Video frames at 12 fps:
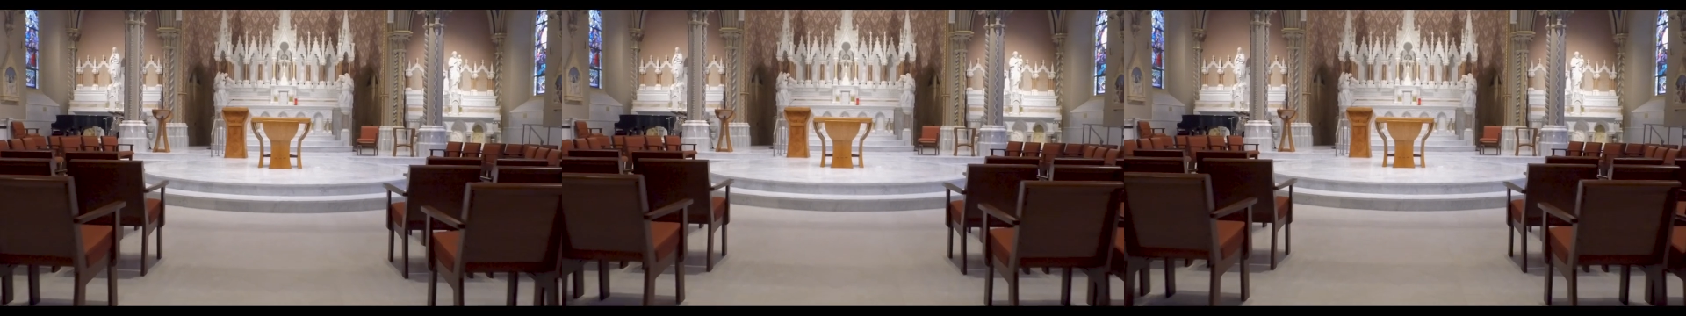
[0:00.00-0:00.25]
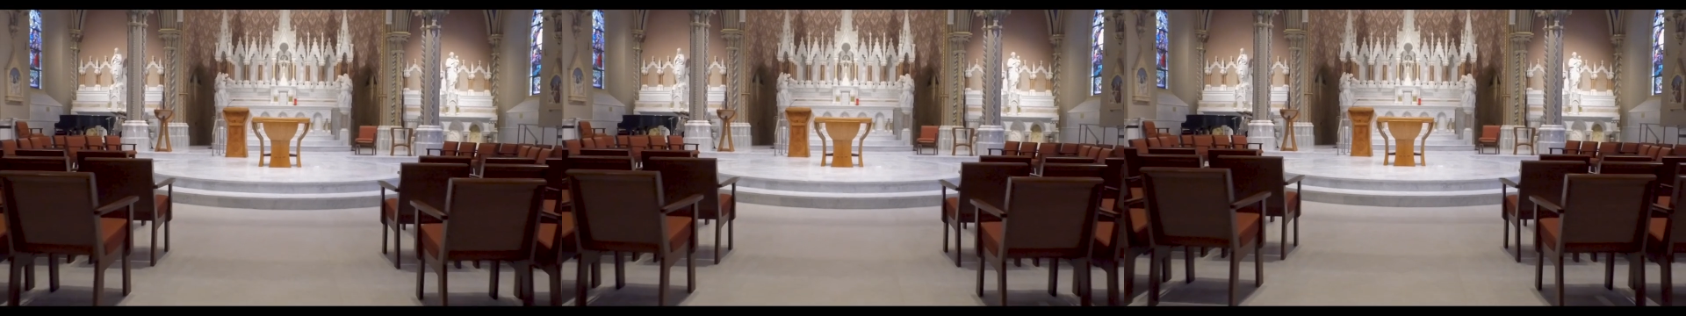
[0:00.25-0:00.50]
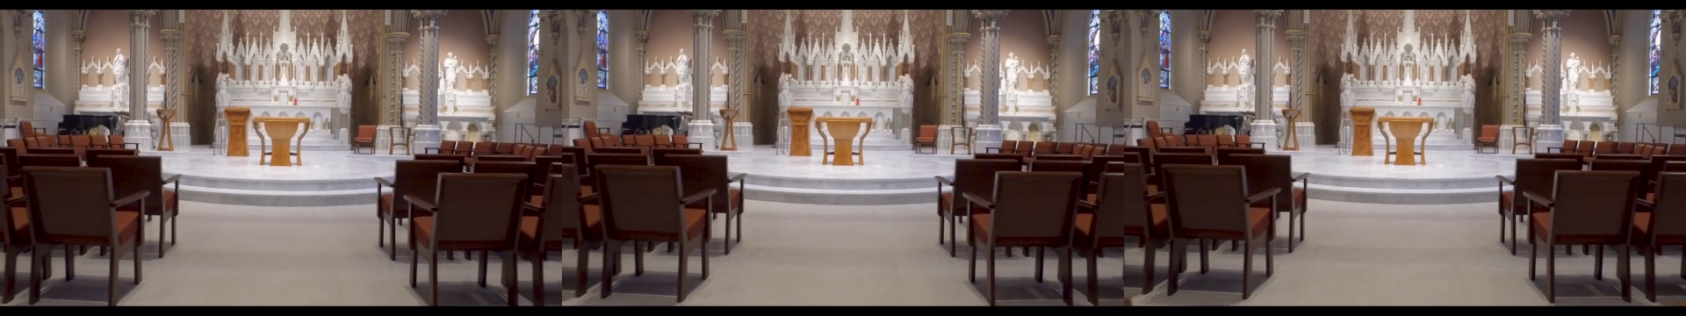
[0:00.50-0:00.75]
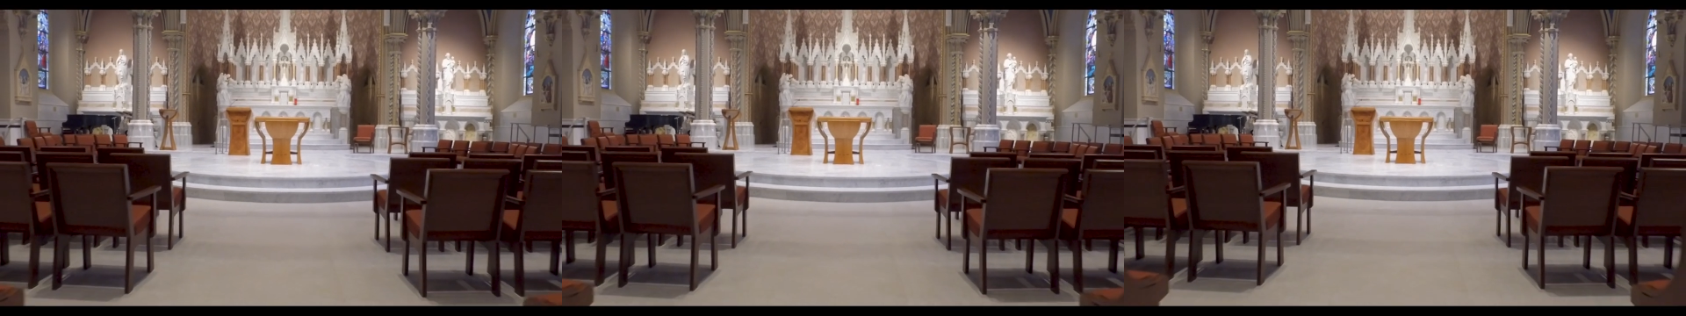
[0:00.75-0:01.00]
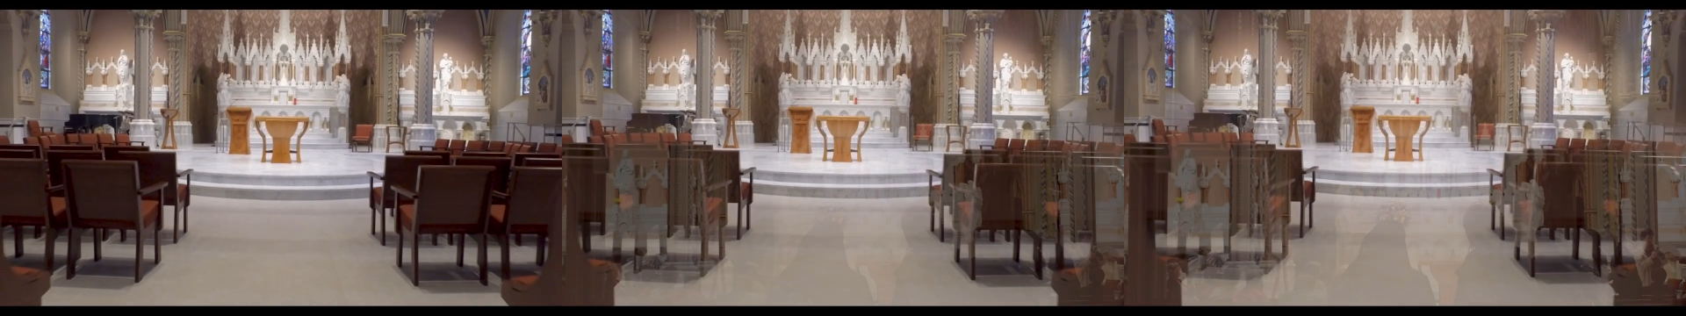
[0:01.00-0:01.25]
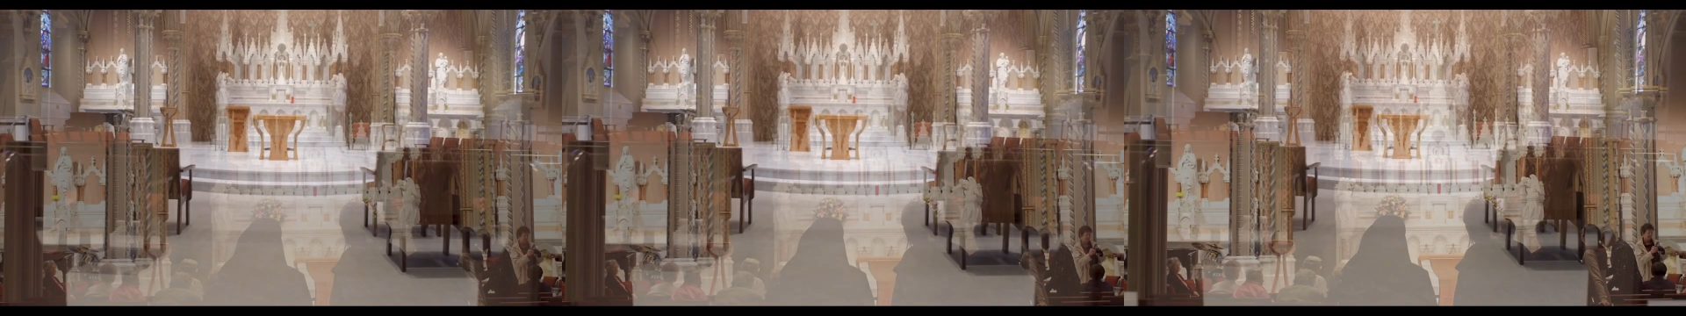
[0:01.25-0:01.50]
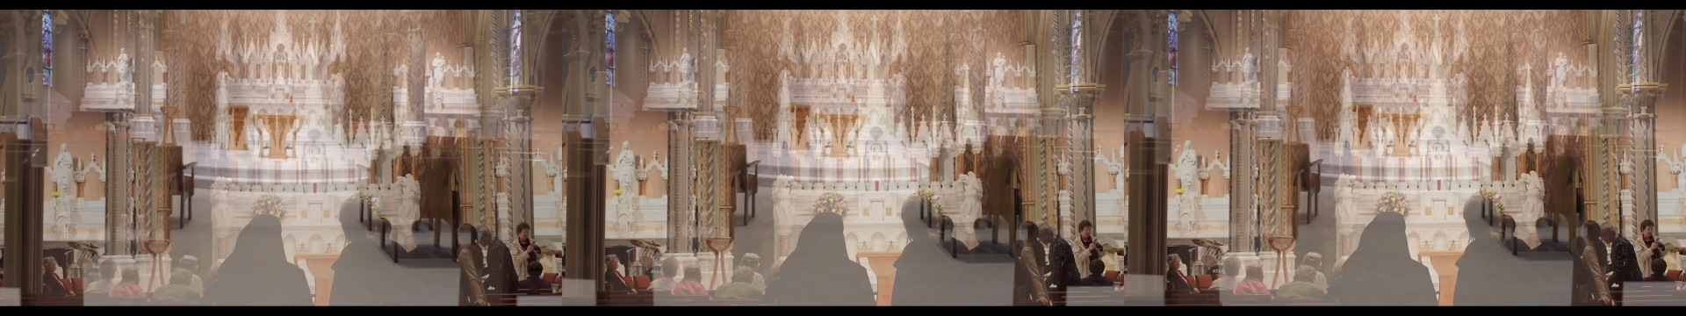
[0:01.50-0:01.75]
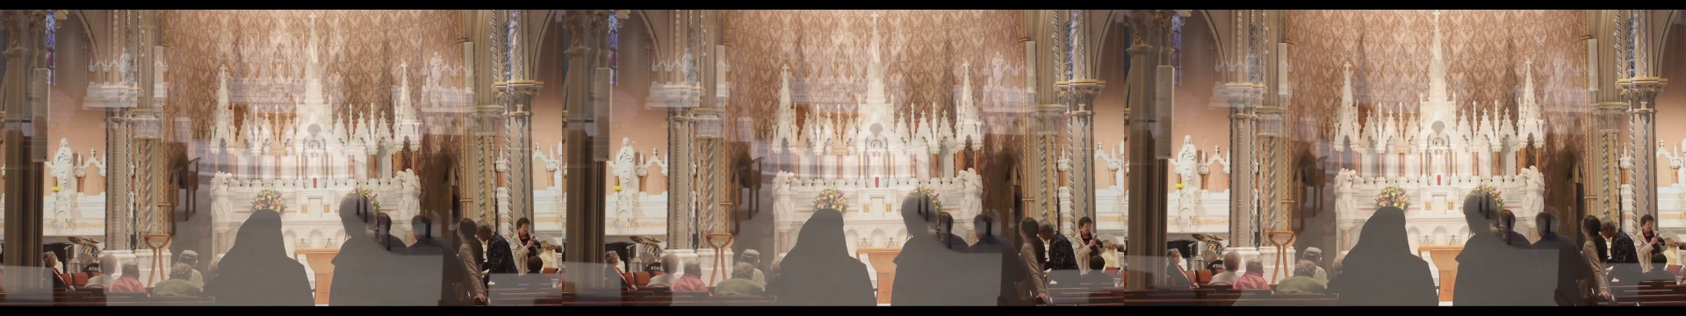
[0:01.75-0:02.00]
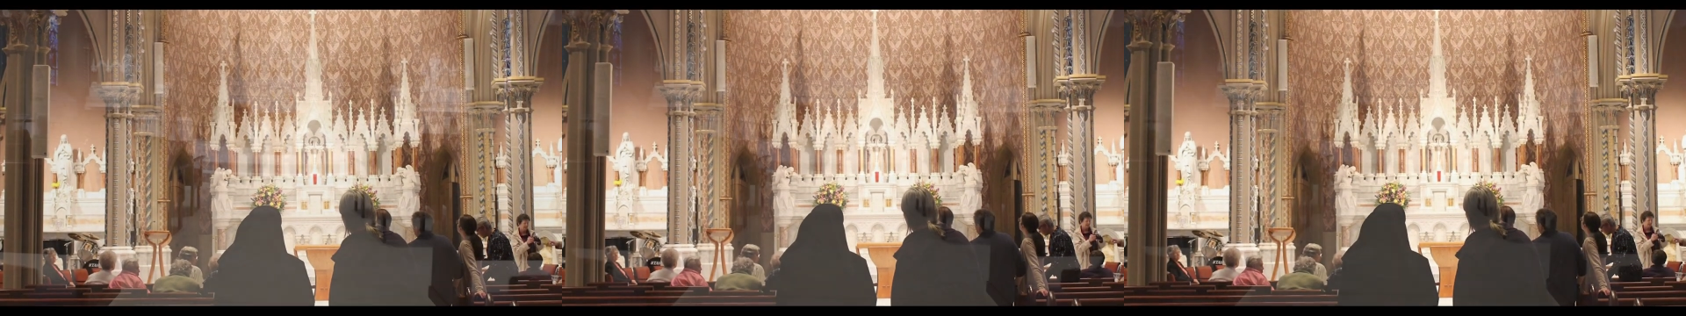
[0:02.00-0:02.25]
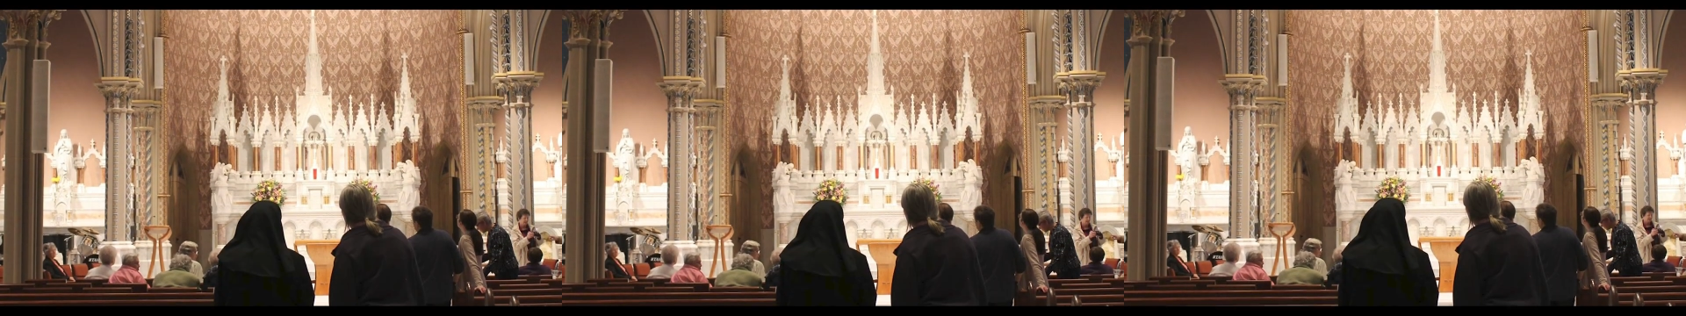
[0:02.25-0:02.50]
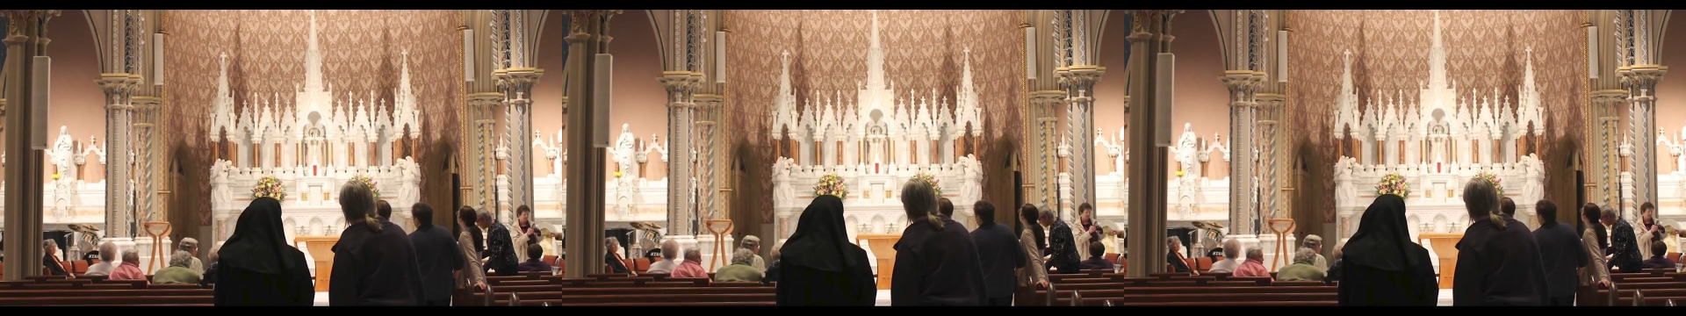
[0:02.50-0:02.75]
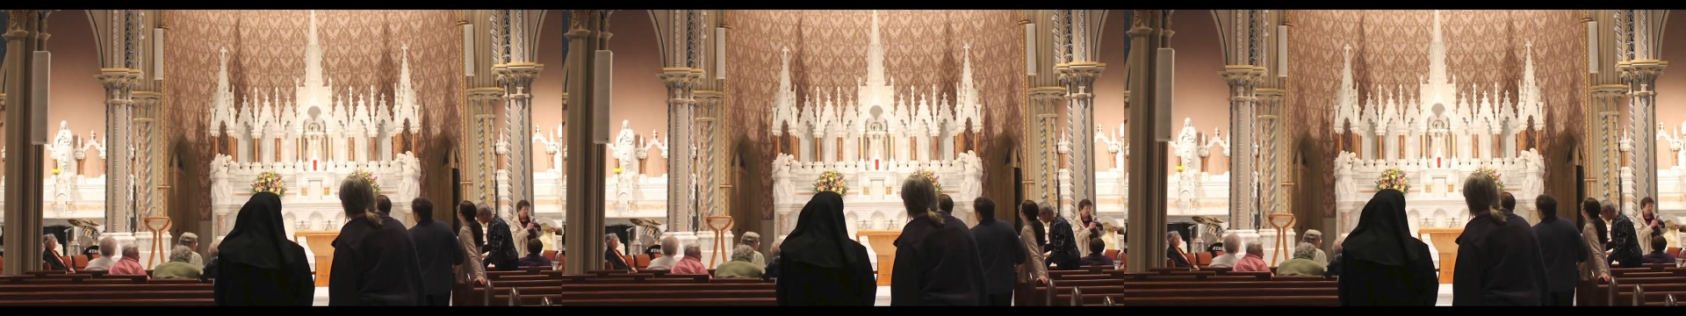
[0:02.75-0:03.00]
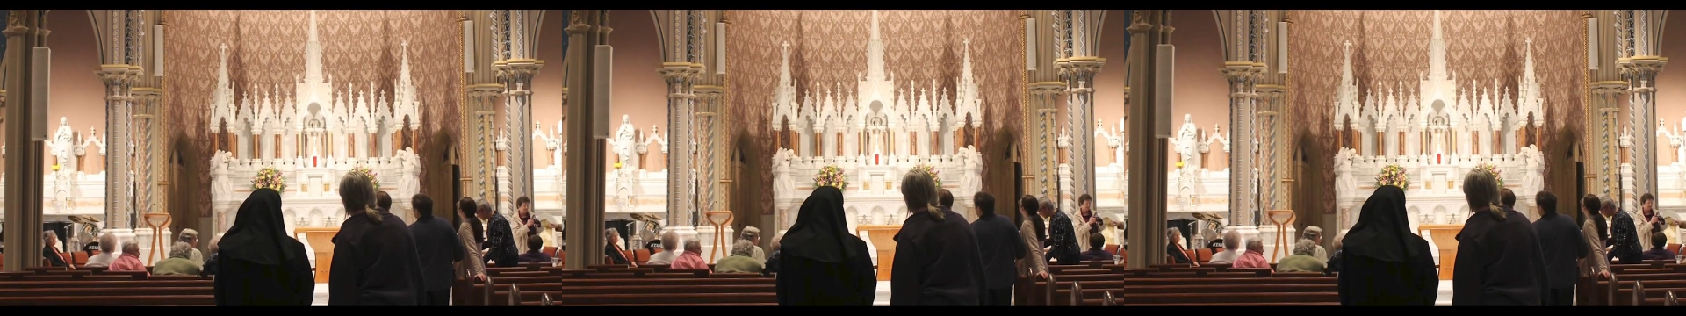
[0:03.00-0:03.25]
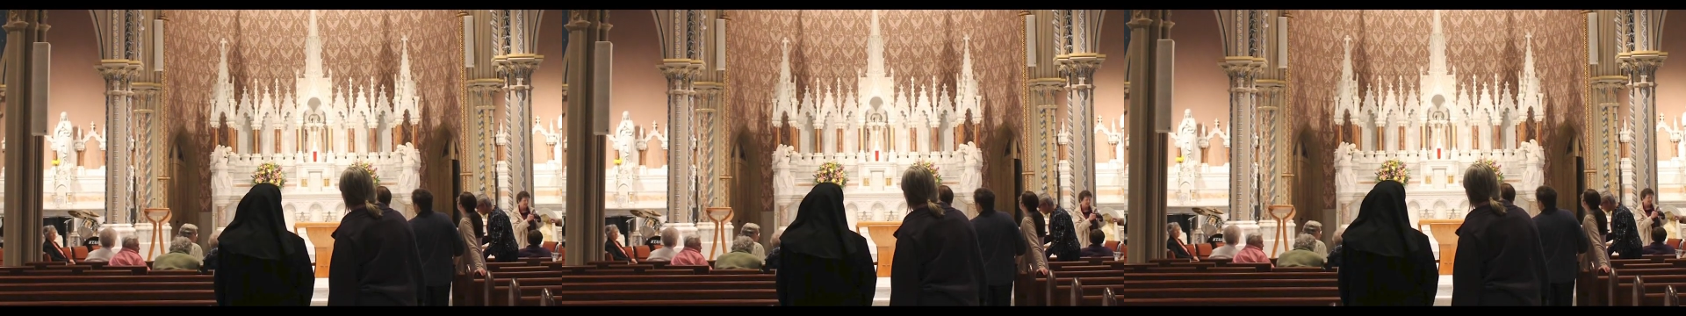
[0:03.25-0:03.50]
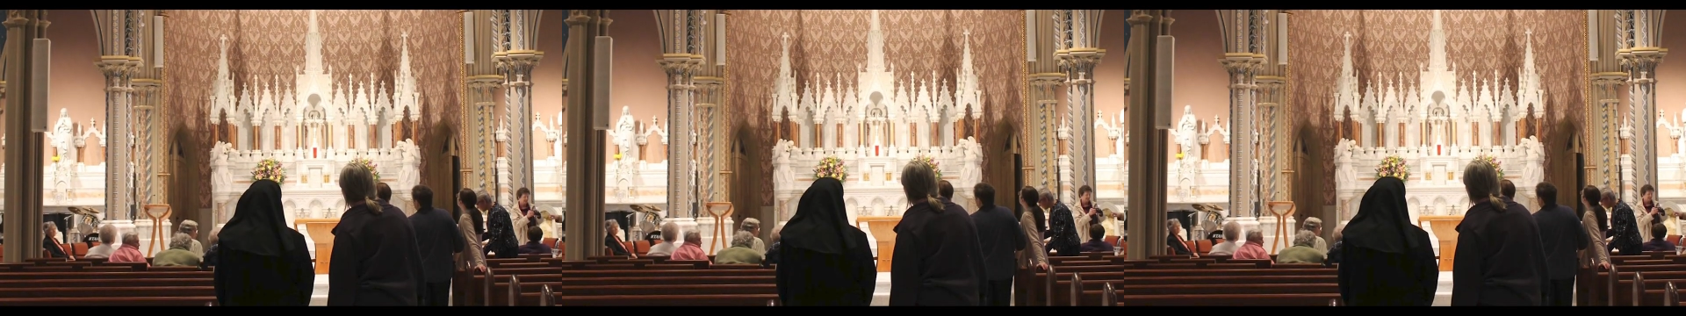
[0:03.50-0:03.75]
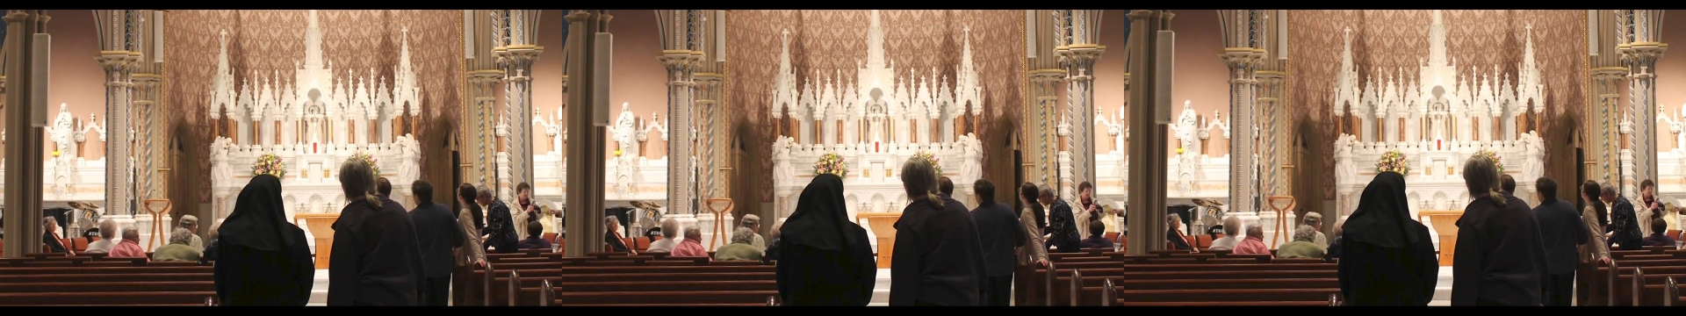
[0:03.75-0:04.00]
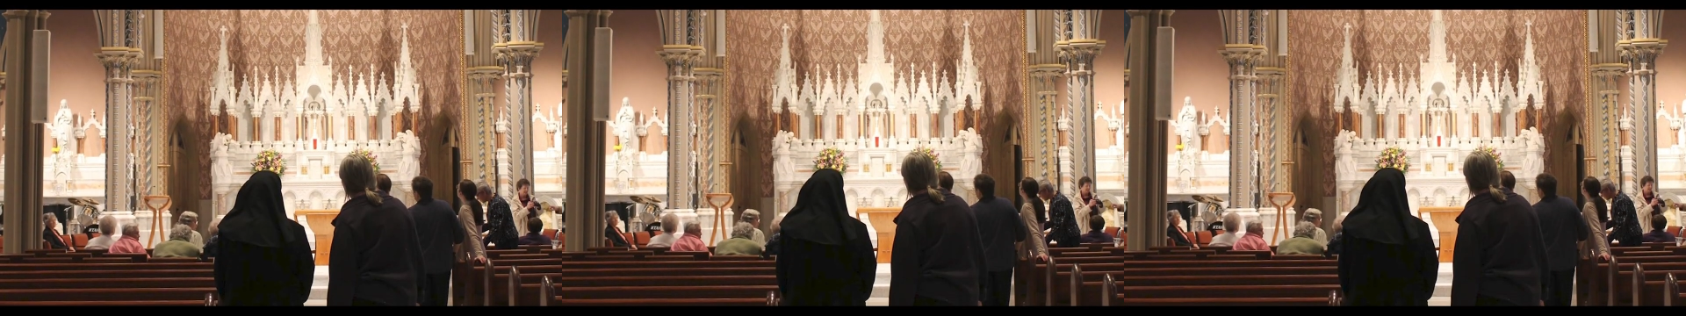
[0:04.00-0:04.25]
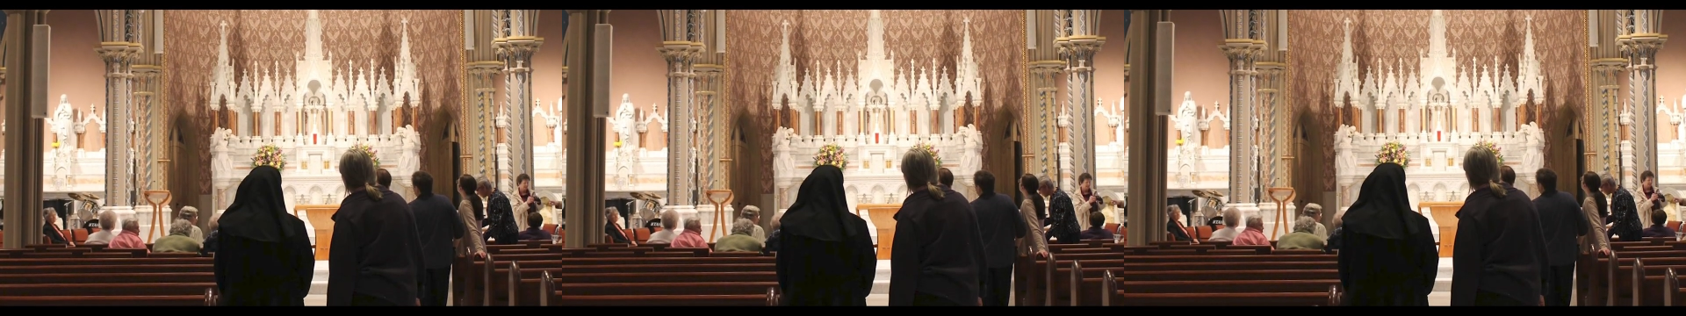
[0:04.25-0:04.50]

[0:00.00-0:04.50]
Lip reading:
Nobody's mouth can be seen.